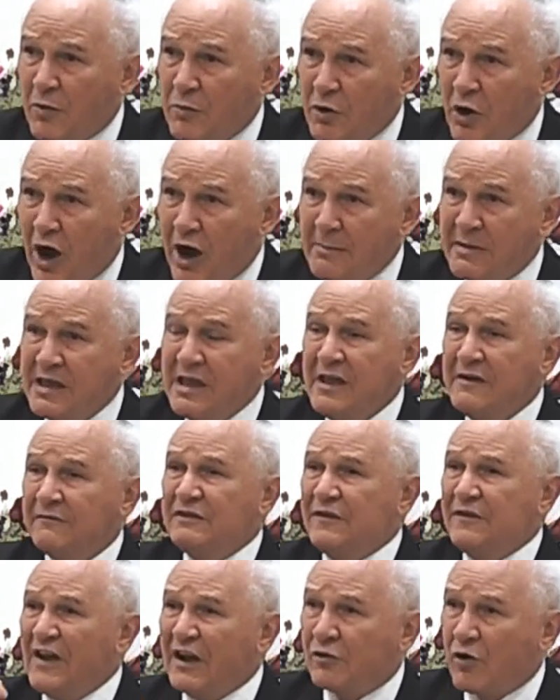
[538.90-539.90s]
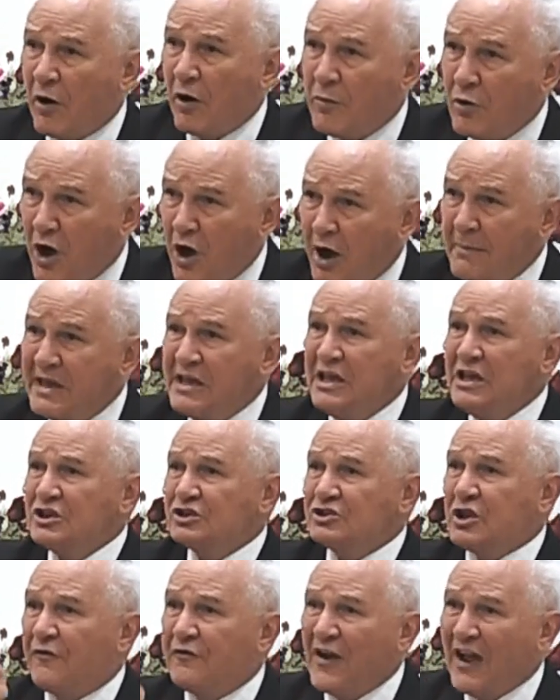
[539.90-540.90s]
to be here on earth, to be like
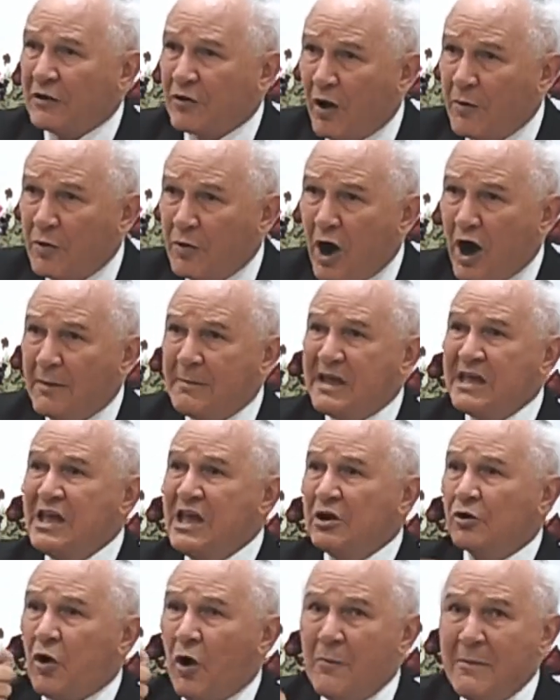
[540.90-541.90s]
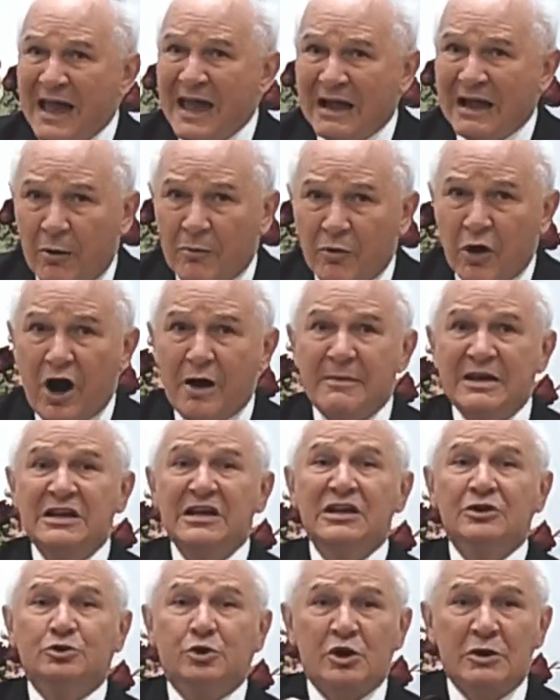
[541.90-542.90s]
man, to suffer like man,
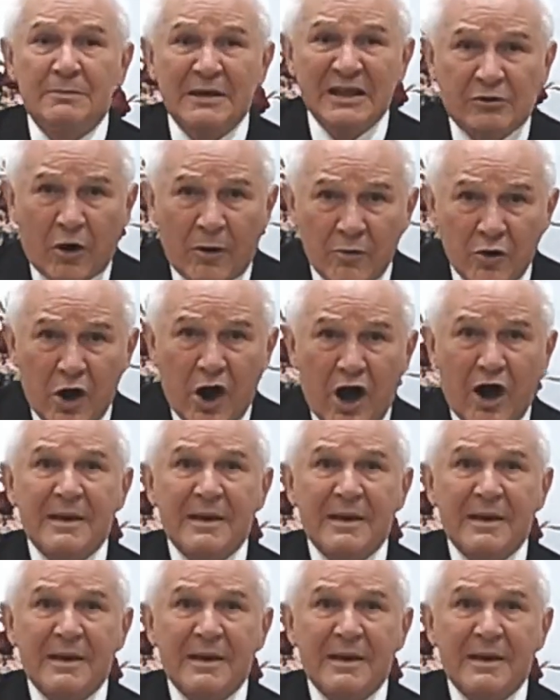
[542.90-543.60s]
eat like man,